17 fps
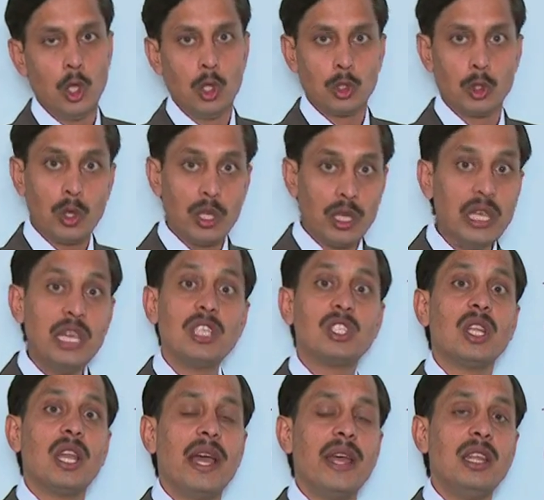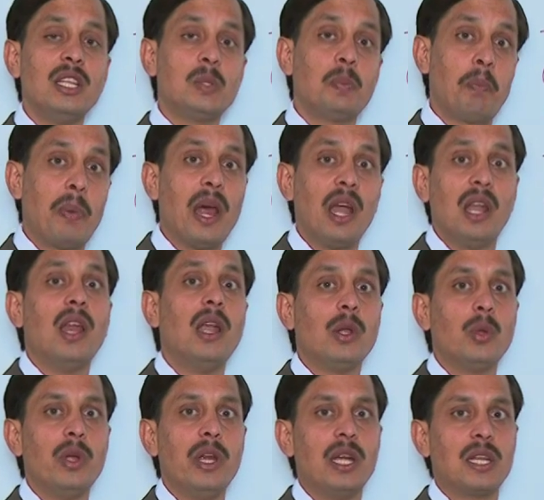So each line is
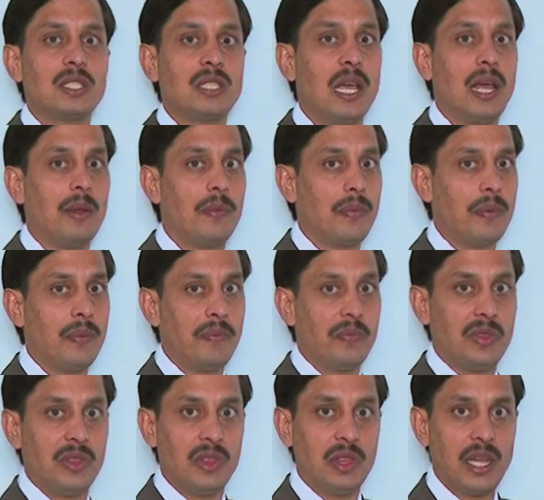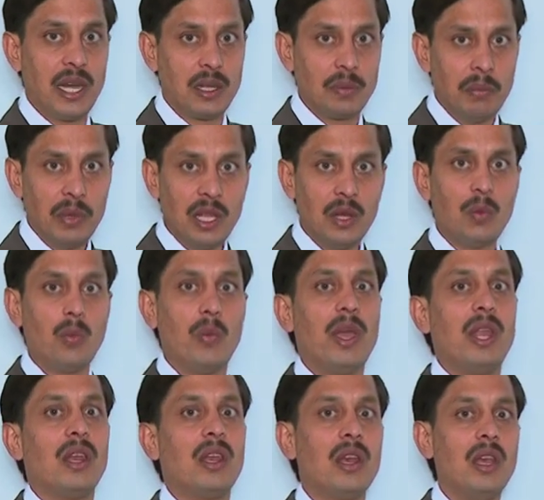parallel to itself. That means
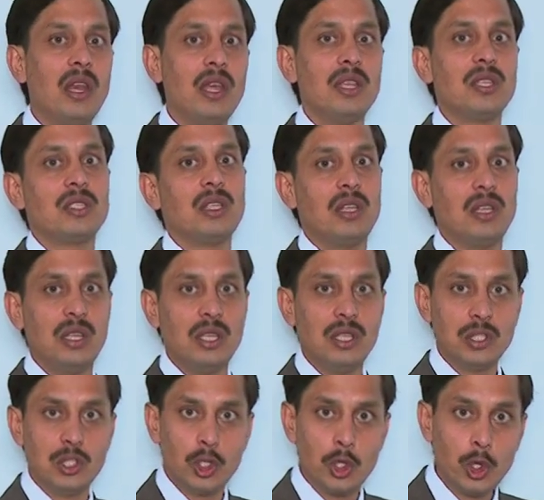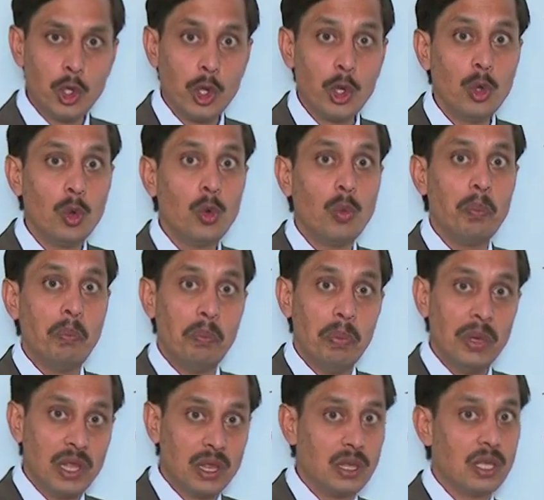when relation is true
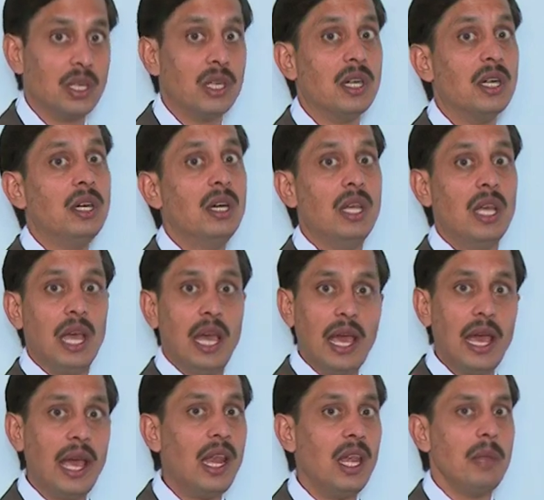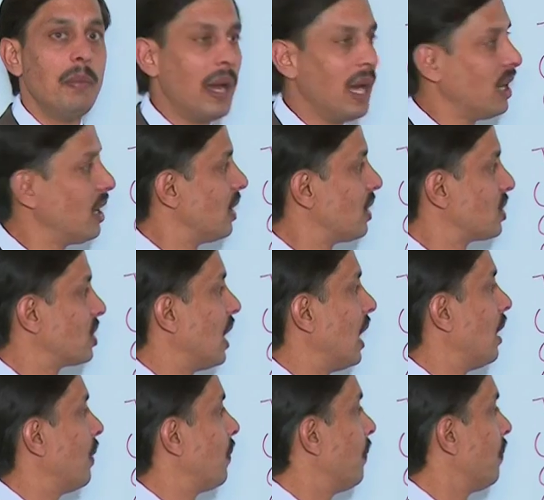with the element
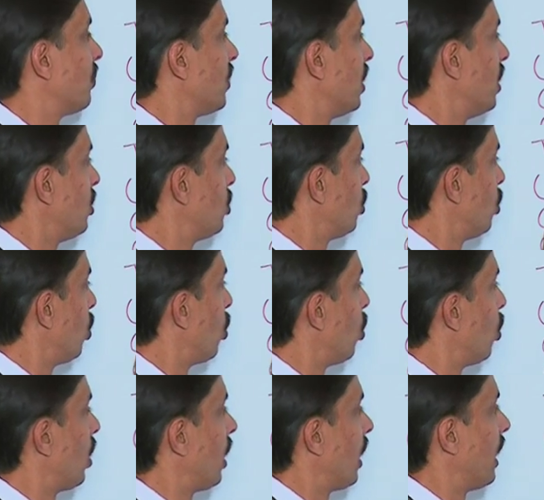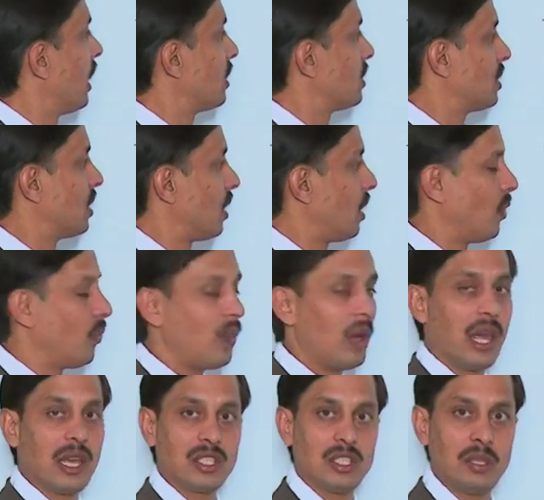itself is known as the
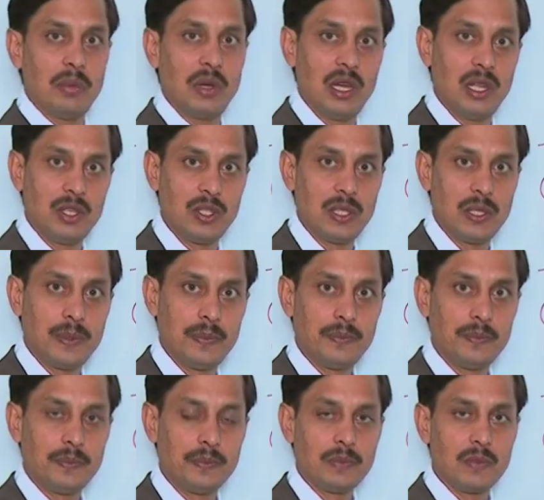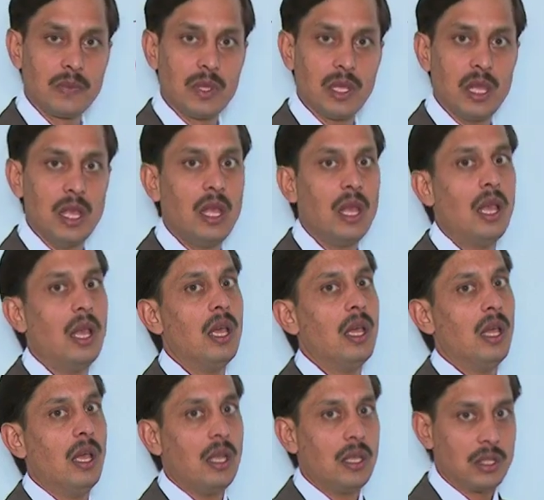reflexive relation.
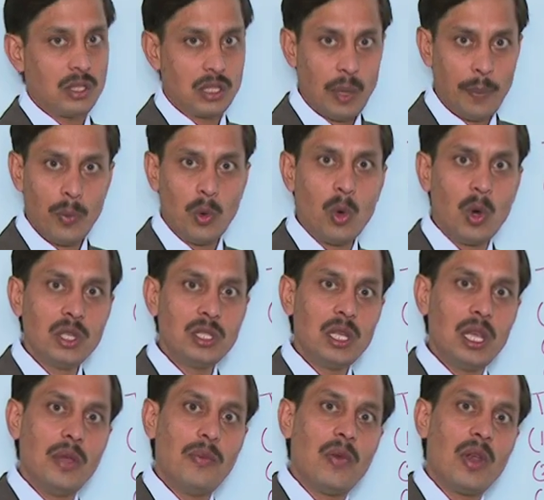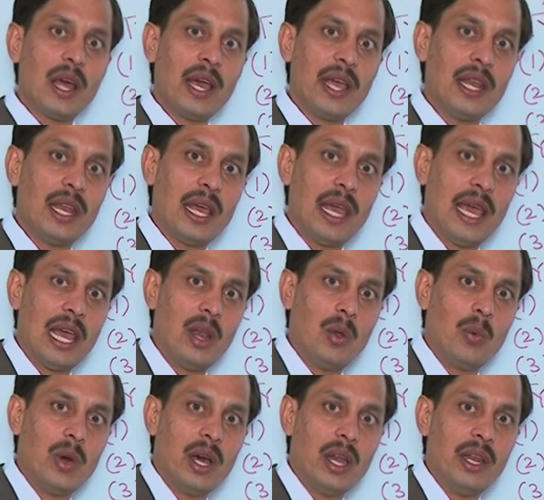Suppose if line
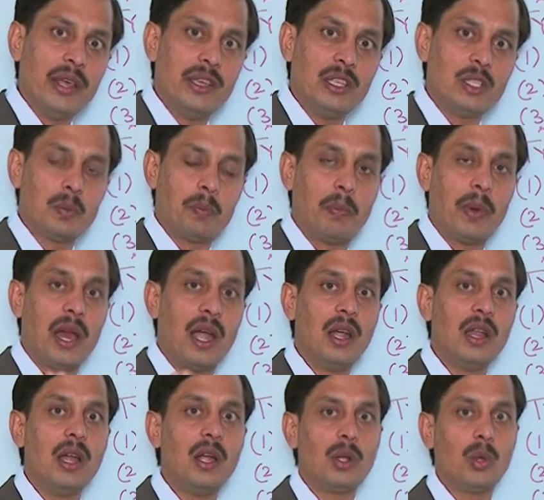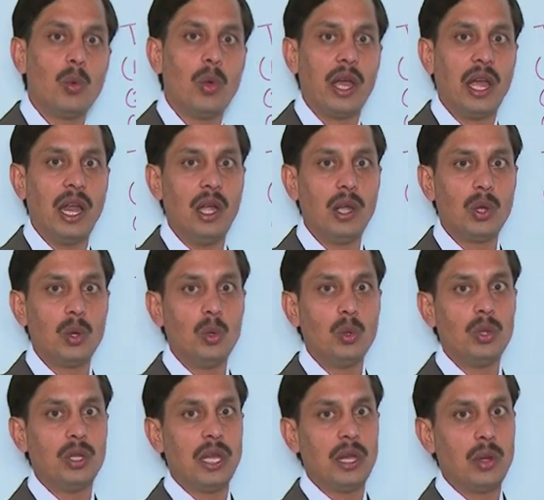L one is parallel to L
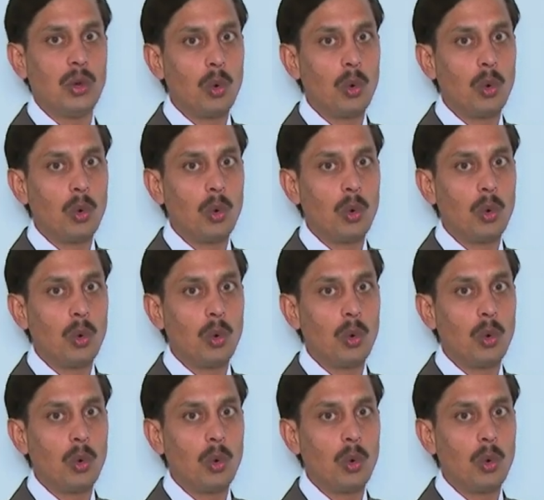two, then